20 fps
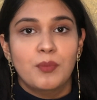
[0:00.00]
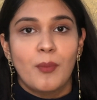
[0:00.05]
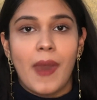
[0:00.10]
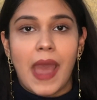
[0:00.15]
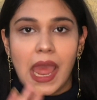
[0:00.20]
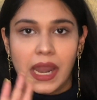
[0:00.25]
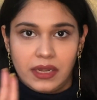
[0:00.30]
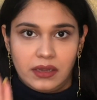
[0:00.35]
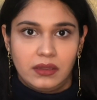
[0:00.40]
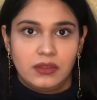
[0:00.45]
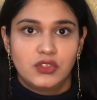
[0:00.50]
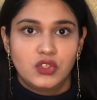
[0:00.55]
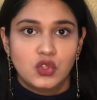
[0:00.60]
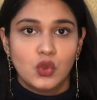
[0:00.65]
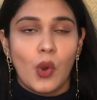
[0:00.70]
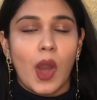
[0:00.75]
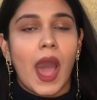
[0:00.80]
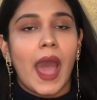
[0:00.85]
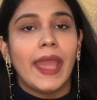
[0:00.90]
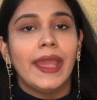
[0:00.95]
matte,
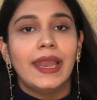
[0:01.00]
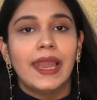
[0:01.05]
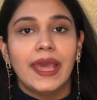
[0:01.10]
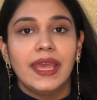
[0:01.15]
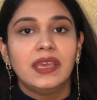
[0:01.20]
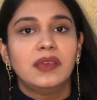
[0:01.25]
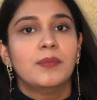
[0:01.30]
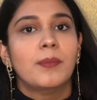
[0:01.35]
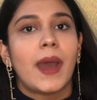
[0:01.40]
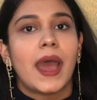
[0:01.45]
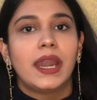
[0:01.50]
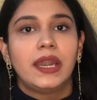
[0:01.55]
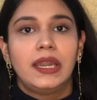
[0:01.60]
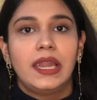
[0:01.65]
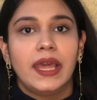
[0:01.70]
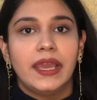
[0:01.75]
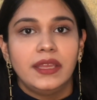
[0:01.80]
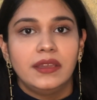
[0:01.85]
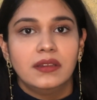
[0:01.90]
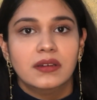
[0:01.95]
so I like matte
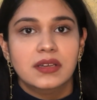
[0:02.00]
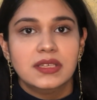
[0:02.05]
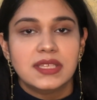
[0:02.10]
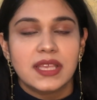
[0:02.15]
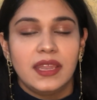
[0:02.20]
liners.